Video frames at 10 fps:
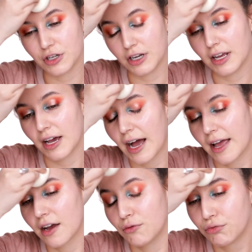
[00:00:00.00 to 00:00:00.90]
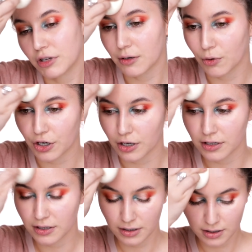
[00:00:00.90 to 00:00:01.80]
uni, I really want
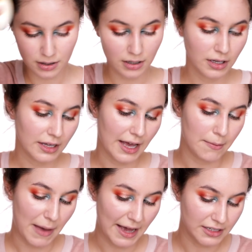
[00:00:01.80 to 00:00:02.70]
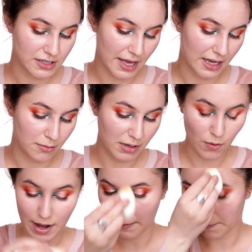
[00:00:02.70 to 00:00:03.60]
to get back into that in a big
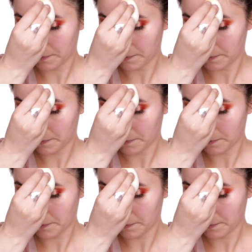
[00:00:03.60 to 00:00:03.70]
way.